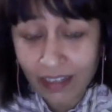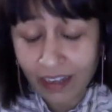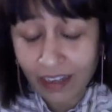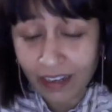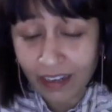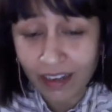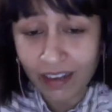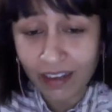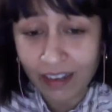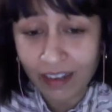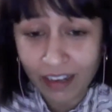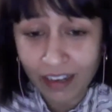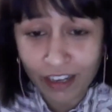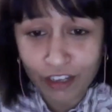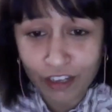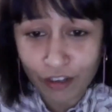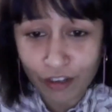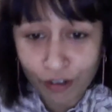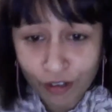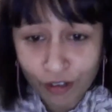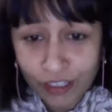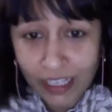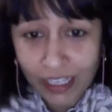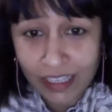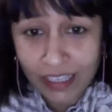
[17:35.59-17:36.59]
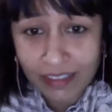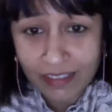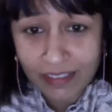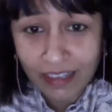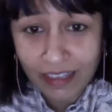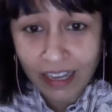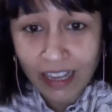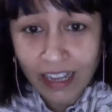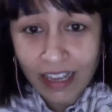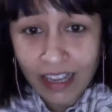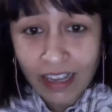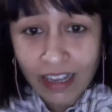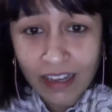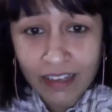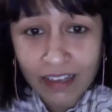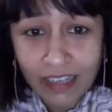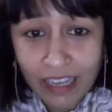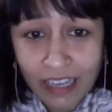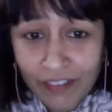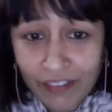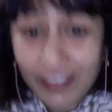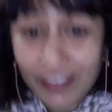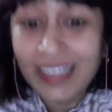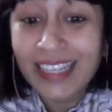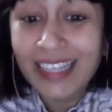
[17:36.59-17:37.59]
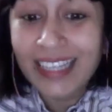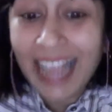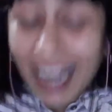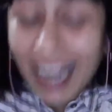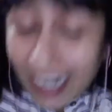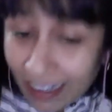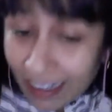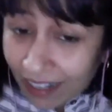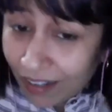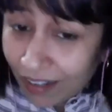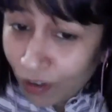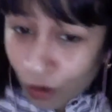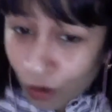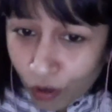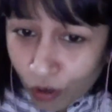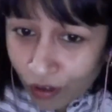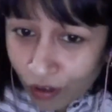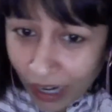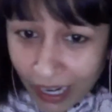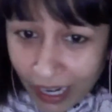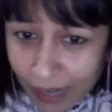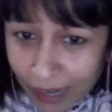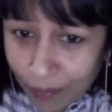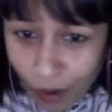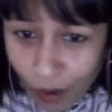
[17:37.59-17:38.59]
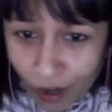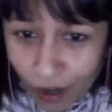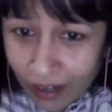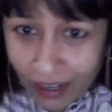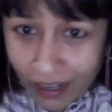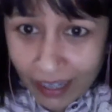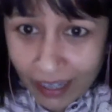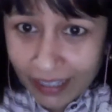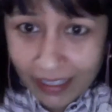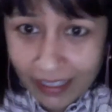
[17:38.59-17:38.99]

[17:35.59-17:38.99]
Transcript: there's even that no model,